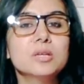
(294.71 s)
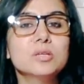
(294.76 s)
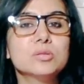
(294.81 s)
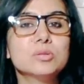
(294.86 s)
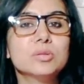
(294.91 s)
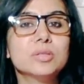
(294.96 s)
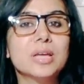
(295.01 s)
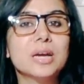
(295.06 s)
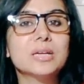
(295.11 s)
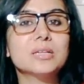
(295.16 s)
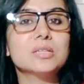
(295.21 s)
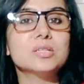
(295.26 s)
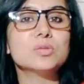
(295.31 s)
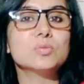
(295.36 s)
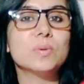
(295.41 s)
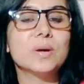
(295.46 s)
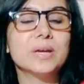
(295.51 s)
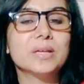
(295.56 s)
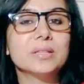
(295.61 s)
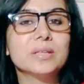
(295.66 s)
So that
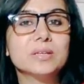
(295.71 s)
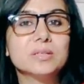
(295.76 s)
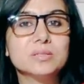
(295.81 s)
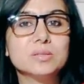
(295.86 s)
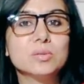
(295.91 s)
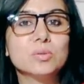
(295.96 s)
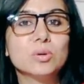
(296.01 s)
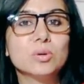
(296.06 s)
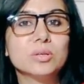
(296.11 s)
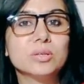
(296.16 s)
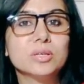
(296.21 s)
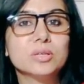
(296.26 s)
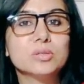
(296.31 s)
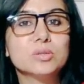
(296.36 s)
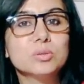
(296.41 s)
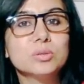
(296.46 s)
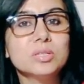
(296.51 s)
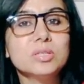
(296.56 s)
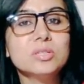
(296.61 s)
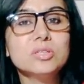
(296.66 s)
is why there is a knot there.
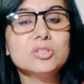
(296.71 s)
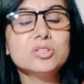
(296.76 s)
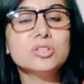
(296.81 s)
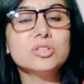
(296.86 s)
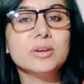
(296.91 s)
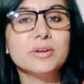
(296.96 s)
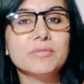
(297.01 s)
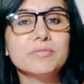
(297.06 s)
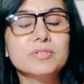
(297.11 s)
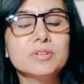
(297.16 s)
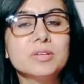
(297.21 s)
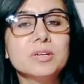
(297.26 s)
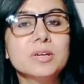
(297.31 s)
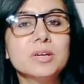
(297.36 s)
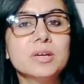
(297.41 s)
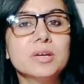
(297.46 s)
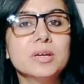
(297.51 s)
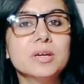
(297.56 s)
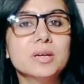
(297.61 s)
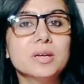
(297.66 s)
So this shift
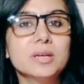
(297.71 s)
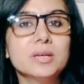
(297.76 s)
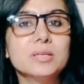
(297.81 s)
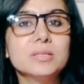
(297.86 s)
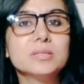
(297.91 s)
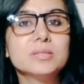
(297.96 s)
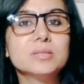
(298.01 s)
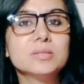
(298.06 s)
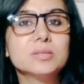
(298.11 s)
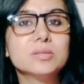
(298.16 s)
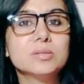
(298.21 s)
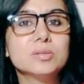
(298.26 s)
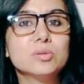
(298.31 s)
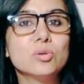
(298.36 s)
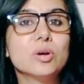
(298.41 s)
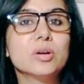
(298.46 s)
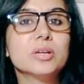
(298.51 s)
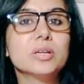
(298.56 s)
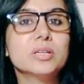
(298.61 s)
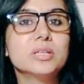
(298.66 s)
is
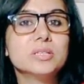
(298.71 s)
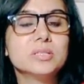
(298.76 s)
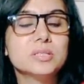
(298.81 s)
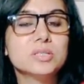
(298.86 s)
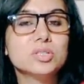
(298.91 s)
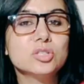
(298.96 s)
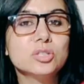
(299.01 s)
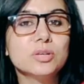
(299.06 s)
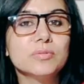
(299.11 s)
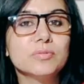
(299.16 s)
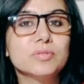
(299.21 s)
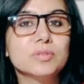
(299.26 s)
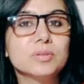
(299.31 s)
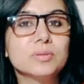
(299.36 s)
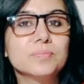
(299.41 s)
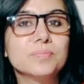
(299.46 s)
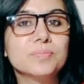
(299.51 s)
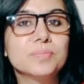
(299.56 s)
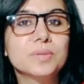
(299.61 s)
not an easy shift,